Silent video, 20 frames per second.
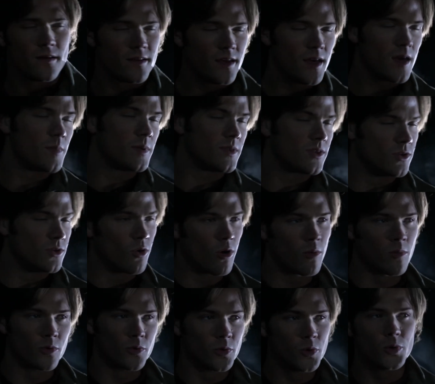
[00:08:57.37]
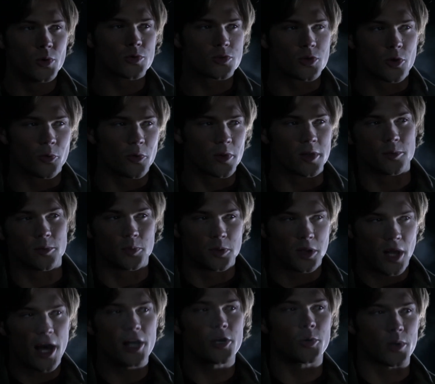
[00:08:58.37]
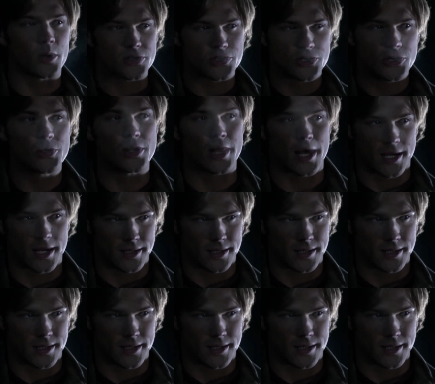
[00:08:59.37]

Yeah, but the normal rules don't really apply to us, do they?